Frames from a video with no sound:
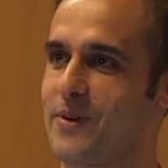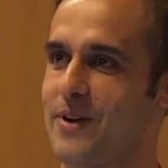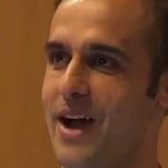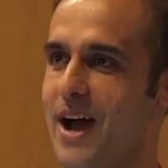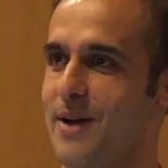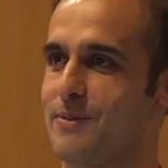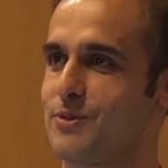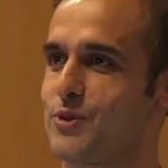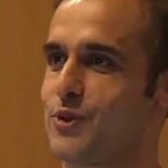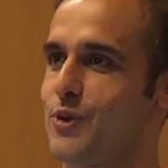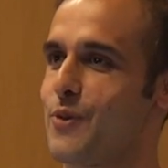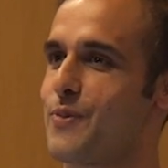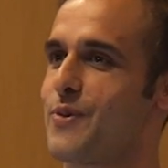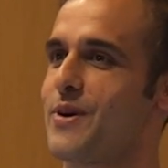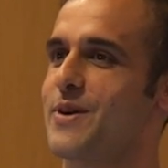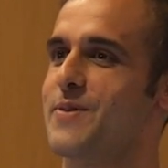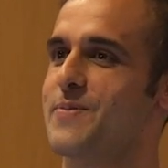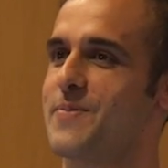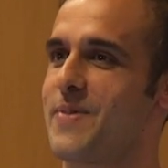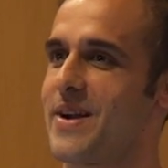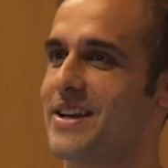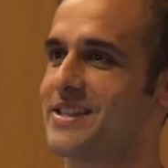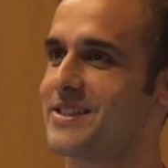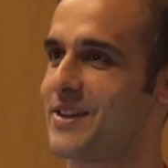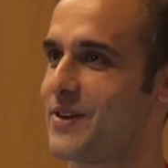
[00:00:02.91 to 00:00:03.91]
I'm super
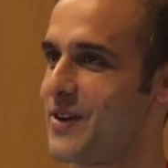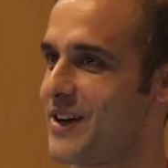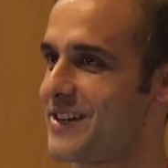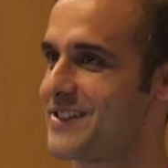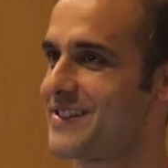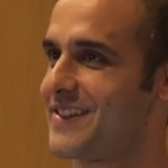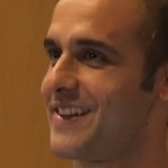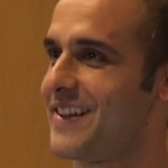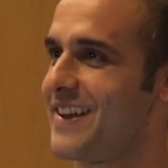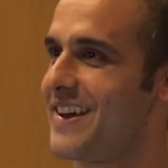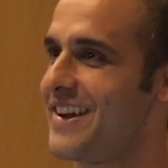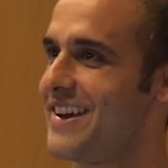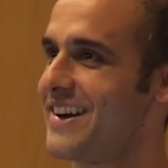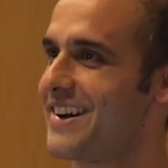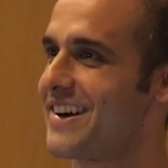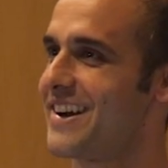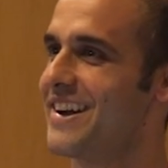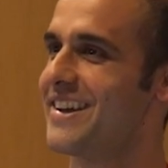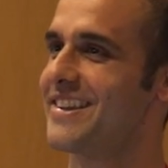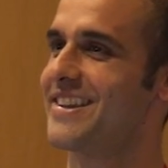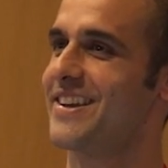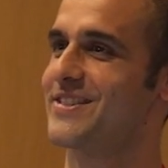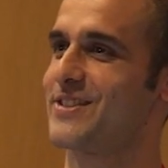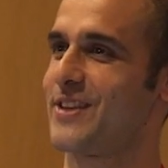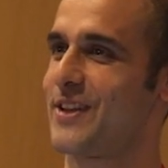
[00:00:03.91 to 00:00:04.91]
impressed that you're still here,
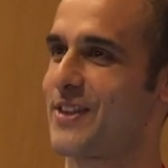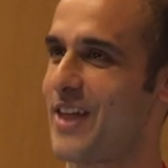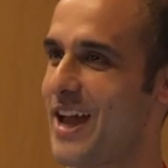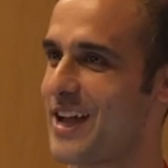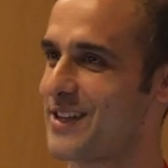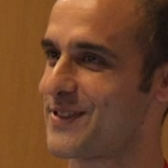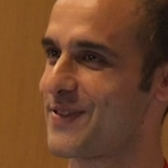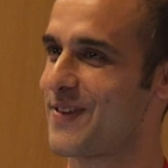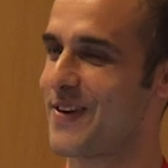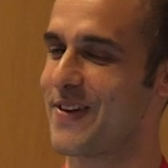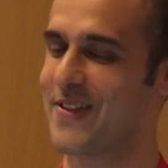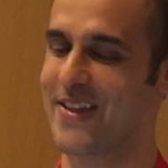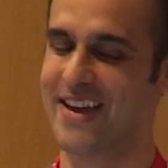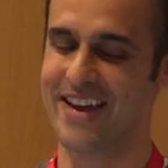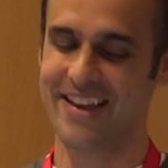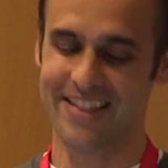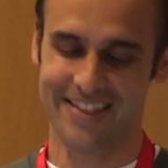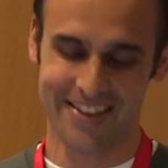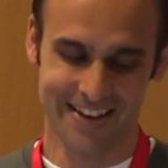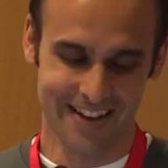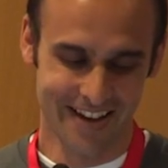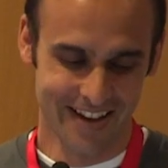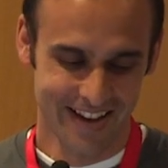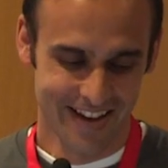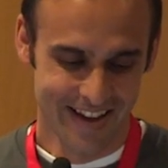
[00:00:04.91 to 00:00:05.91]
so thanks for
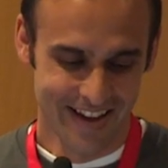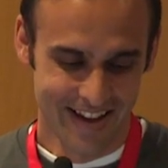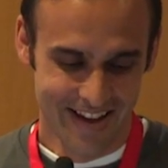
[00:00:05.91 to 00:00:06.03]
that.